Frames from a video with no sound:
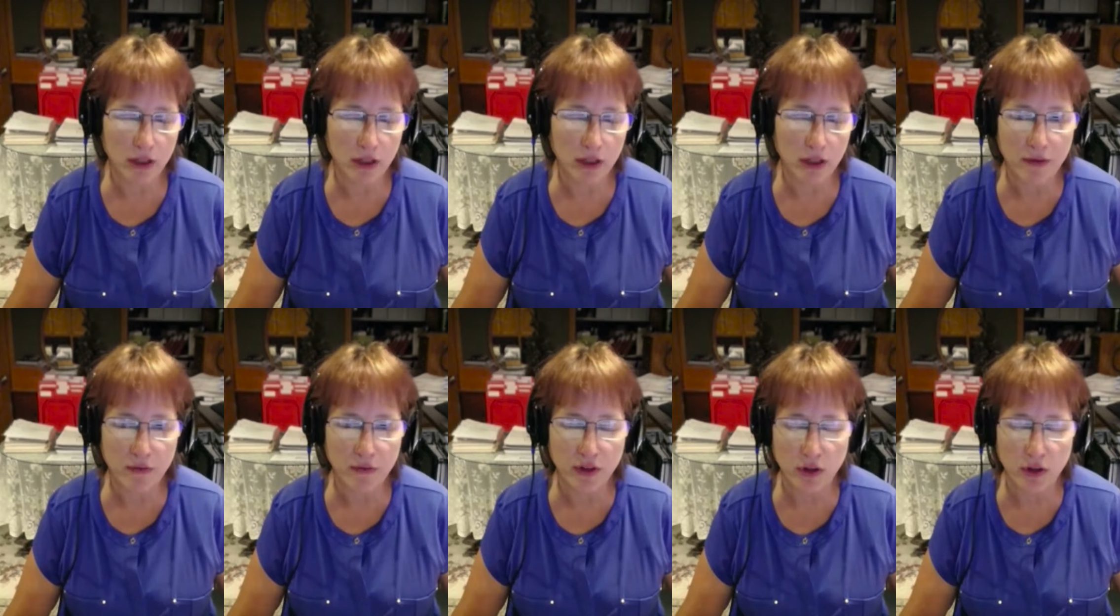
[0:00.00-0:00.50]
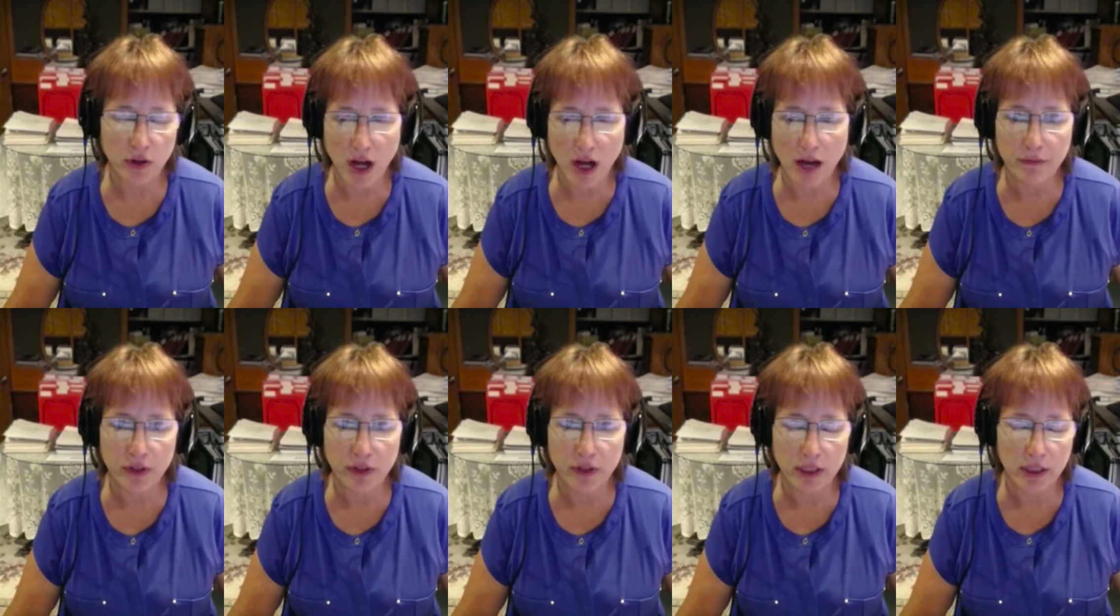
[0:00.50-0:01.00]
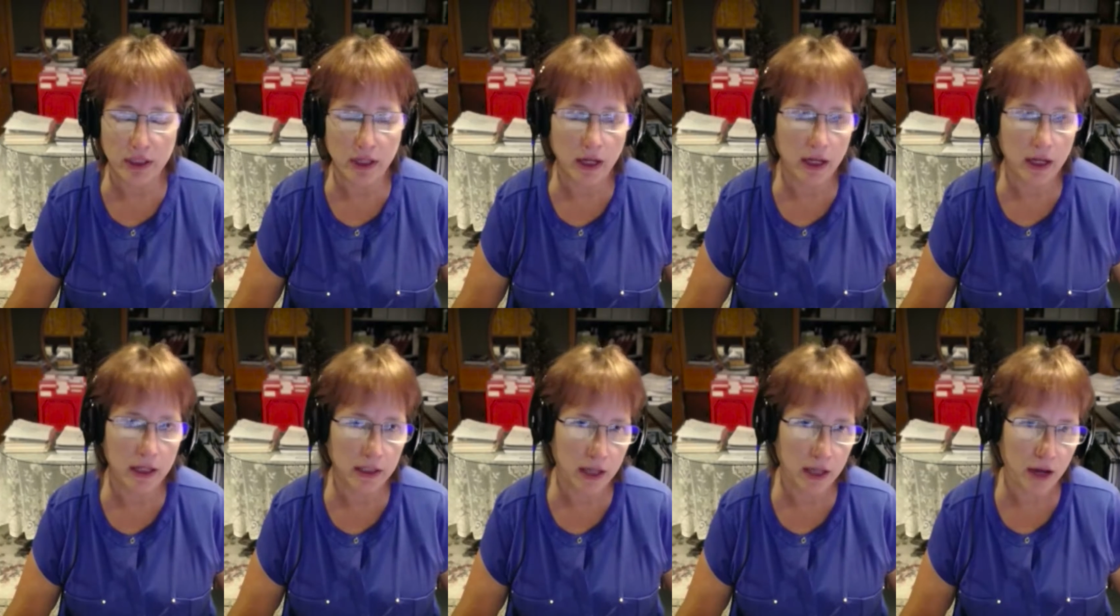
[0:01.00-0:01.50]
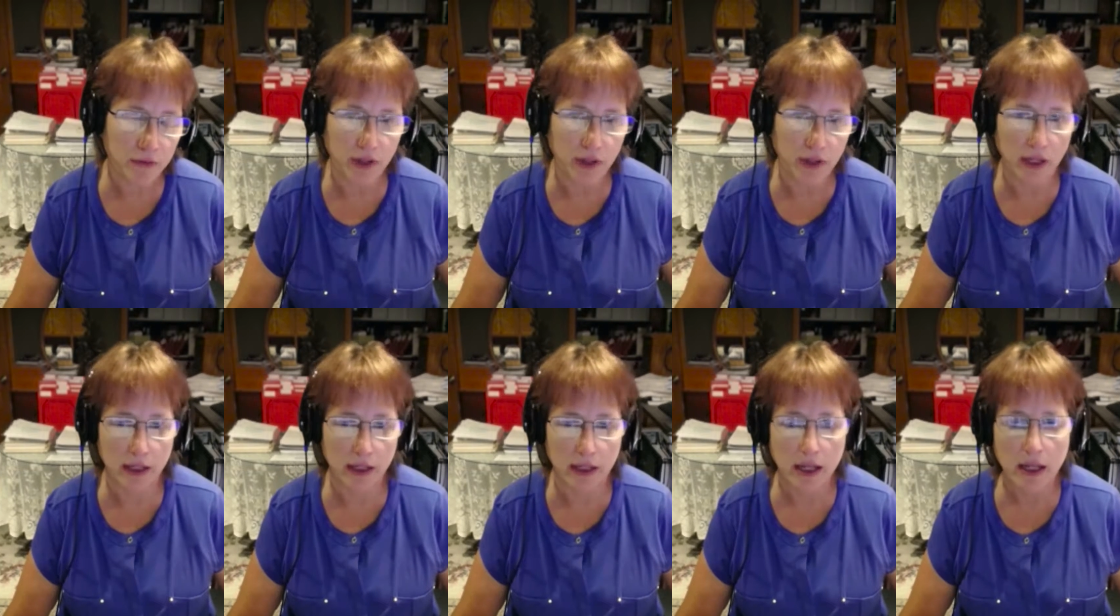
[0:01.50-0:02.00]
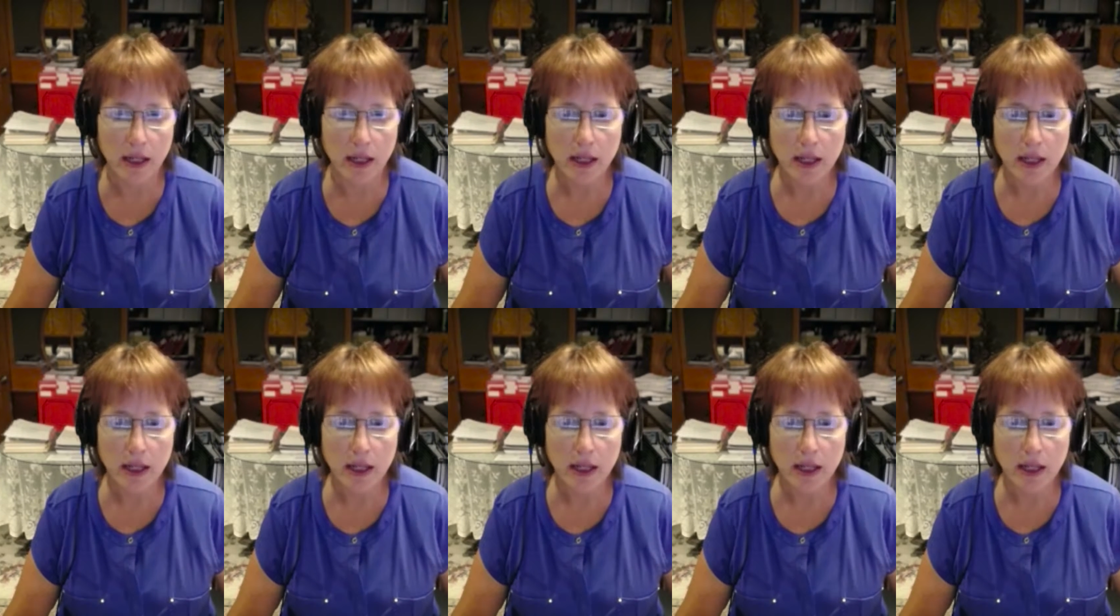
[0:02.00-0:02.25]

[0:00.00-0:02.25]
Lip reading: I feel confident enough in